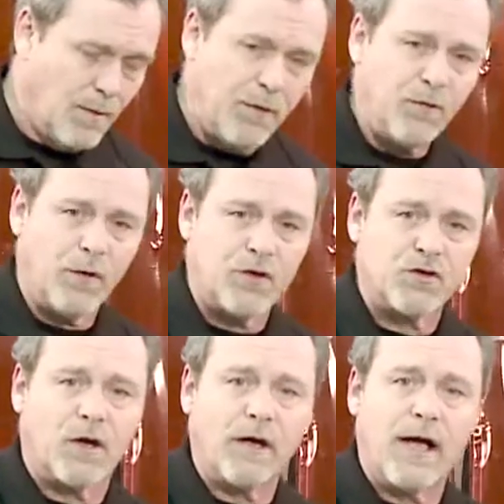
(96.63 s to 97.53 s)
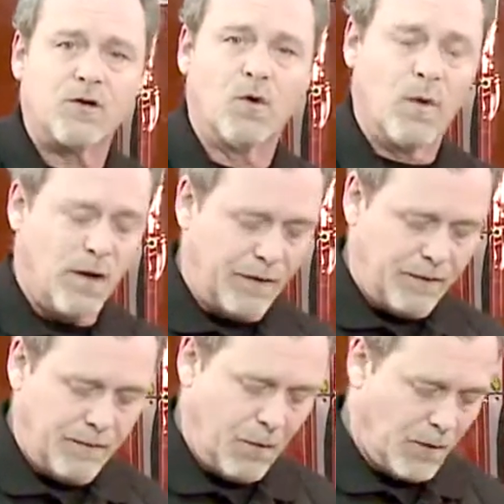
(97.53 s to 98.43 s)
Before you start actual
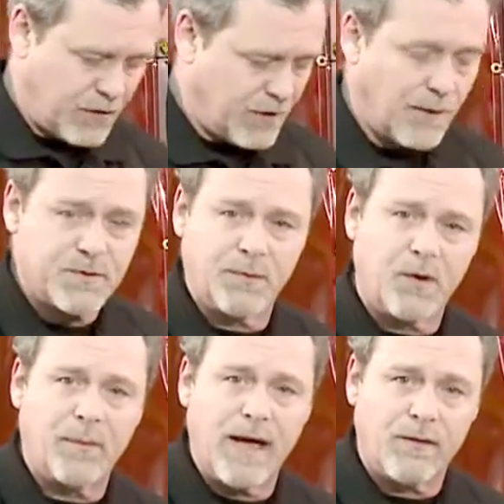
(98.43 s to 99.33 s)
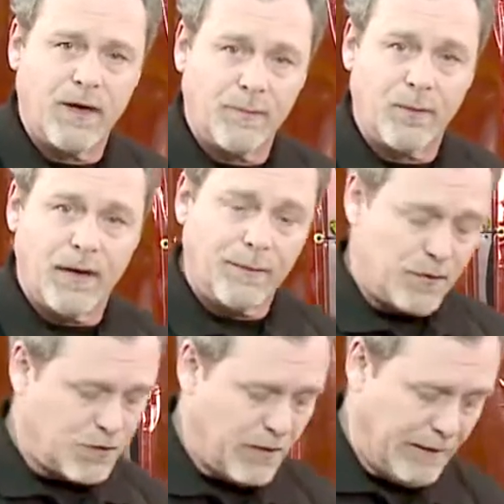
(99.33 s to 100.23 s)
welding, you want to set up some of your background
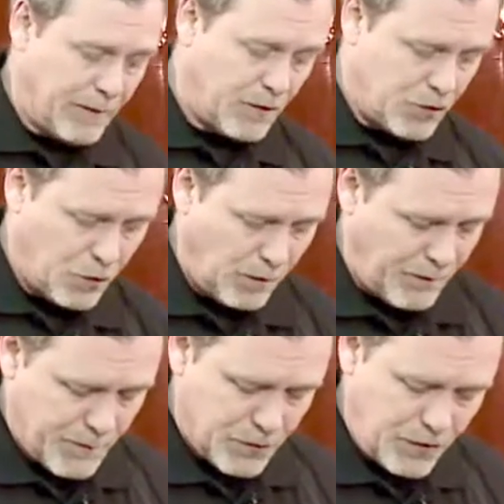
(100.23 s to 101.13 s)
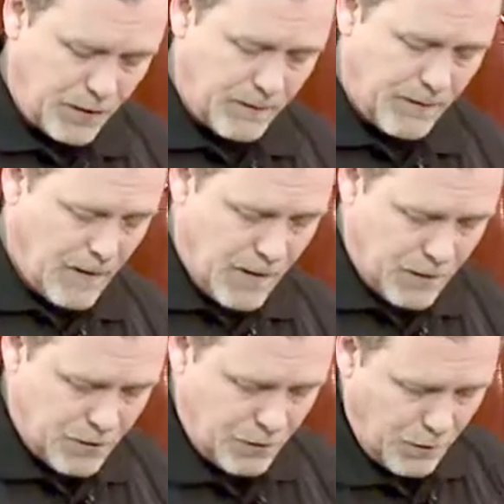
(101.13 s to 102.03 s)
parameters in the control of the machine.
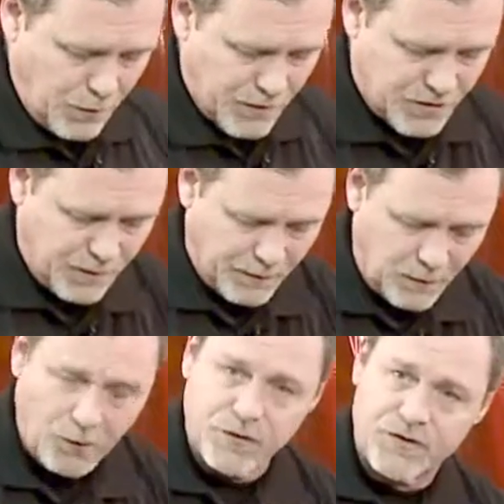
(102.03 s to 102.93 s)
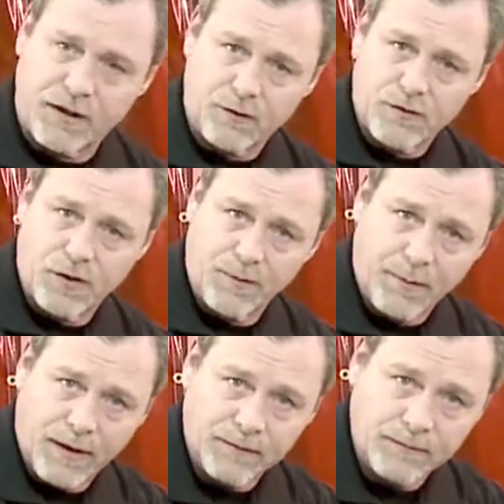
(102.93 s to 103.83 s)
To do this, simply hold the cycle start
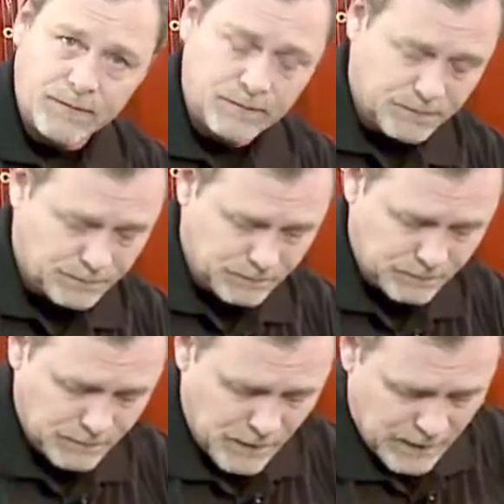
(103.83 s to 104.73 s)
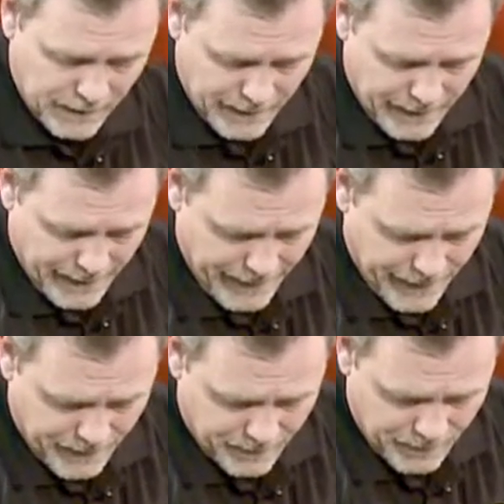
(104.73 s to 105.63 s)
button
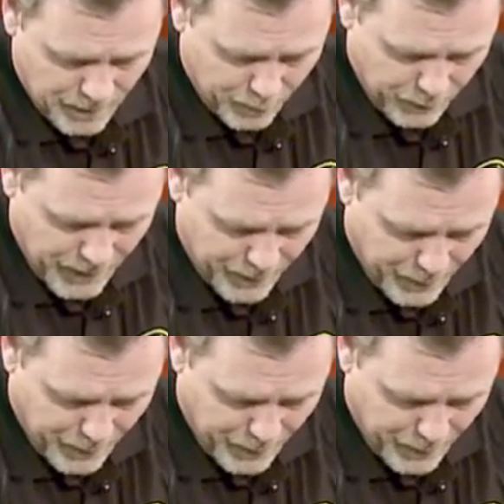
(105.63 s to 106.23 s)
and apply the